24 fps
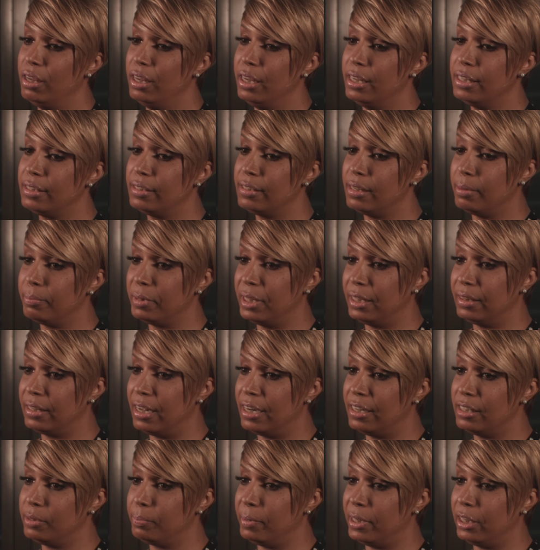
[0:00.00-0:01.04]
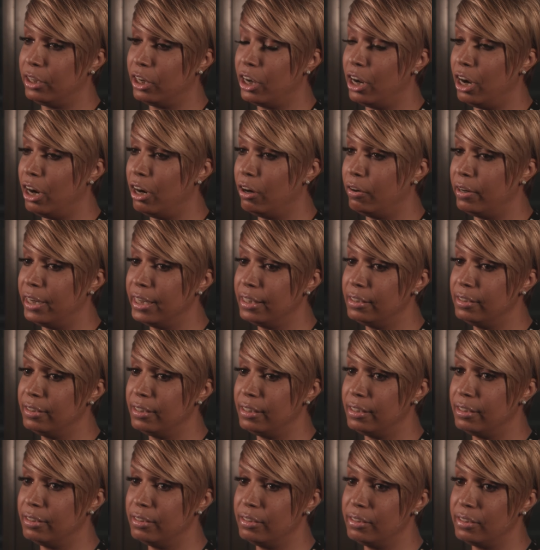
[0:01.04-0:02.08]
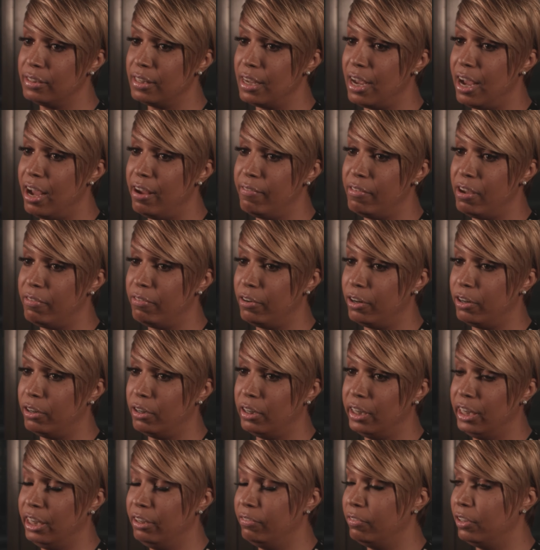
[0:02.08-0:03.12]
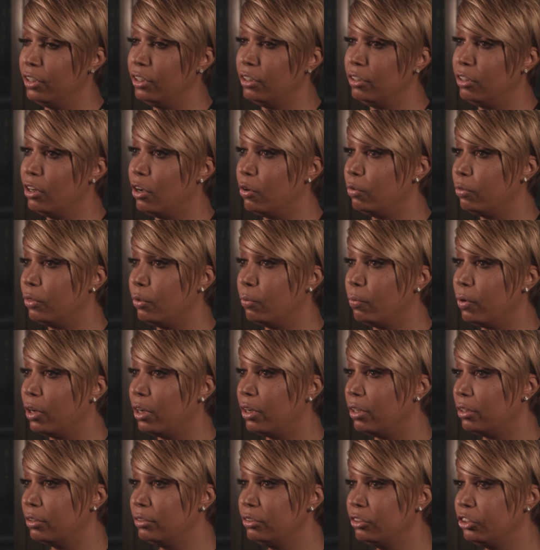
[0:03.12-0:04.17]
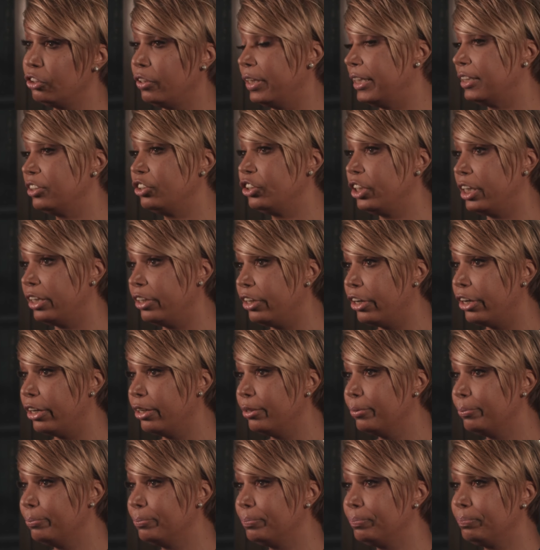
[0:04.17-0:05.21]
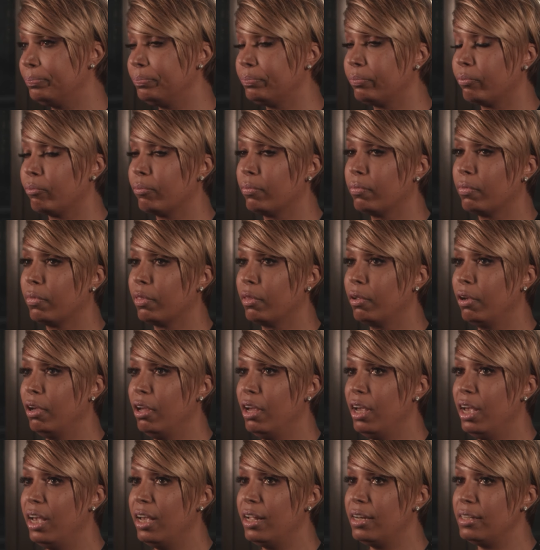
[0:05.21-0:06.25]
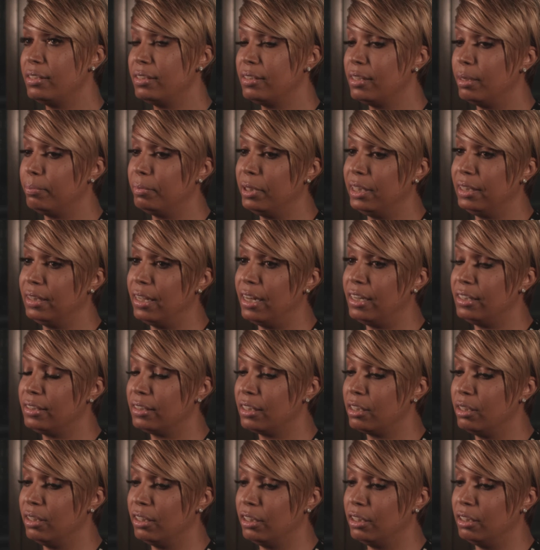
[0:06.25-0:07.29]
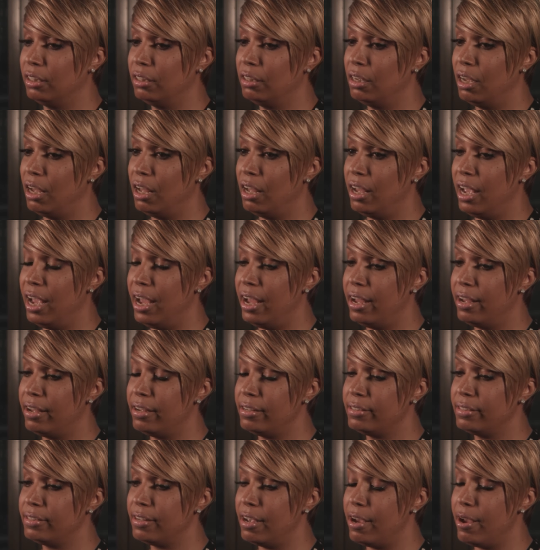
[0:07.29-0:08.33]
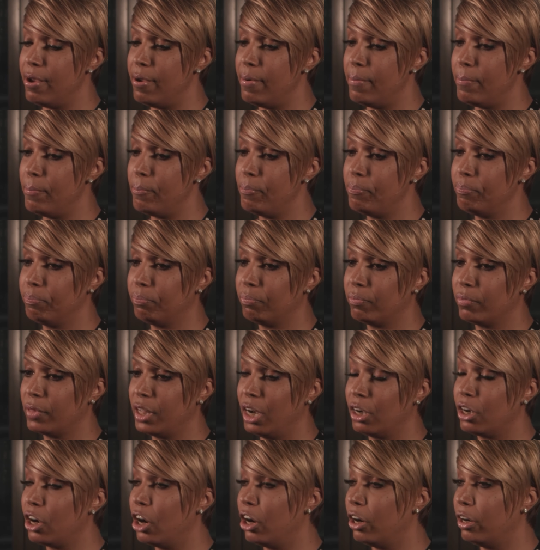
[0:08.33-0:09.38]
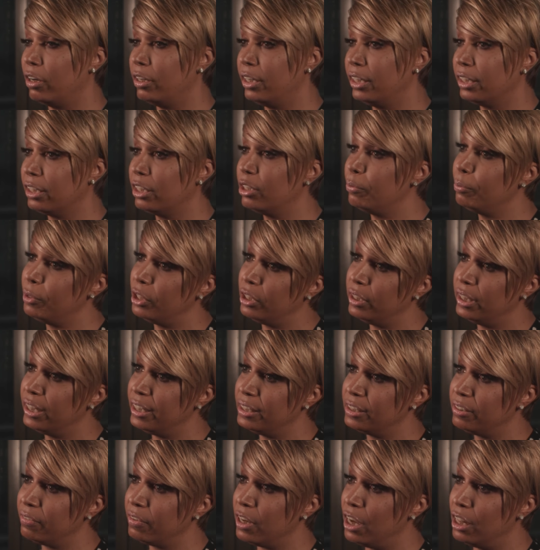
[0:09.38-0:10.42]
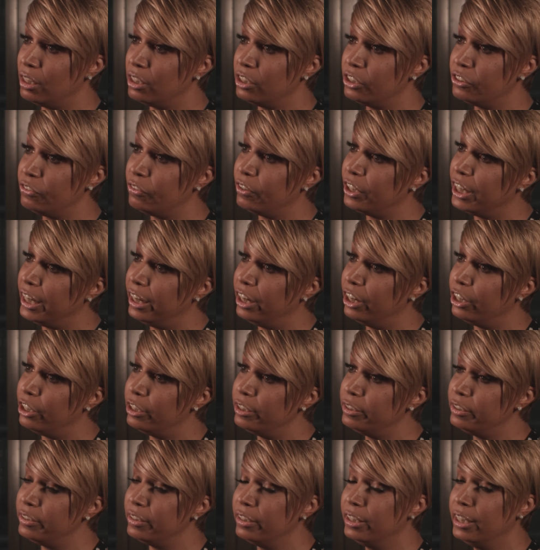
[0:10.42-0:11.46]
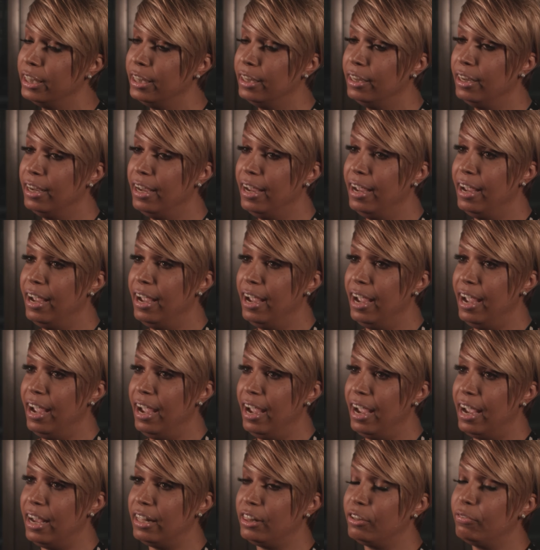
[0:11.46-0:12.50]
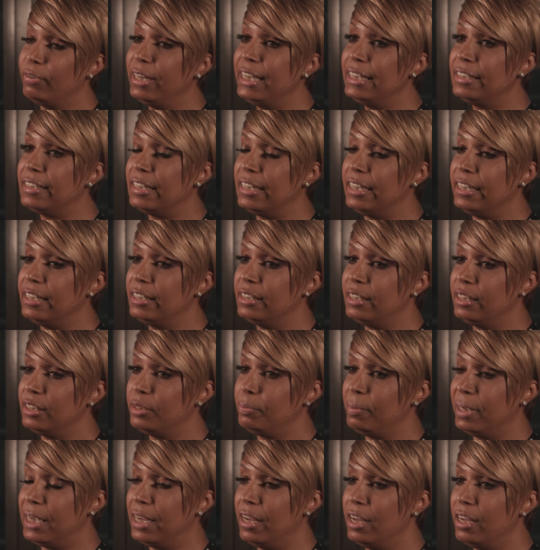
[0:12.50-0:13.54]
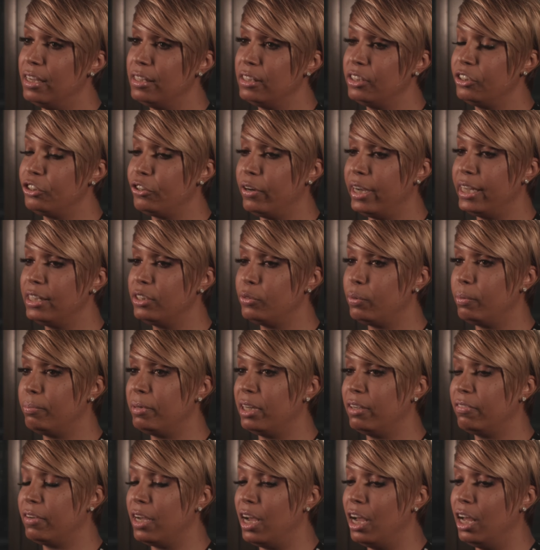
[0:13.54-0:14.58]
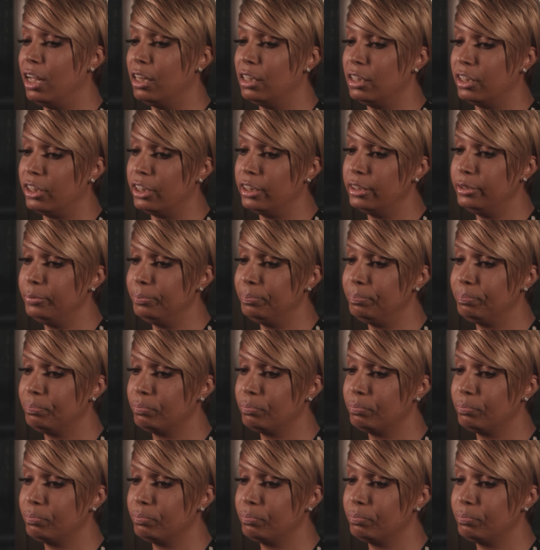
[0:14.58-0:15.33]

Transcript: It's something that has been occurring since I've ever even known the word transgender. It is something that has occurred in communities of colors for years. And the reason is because trans women of color,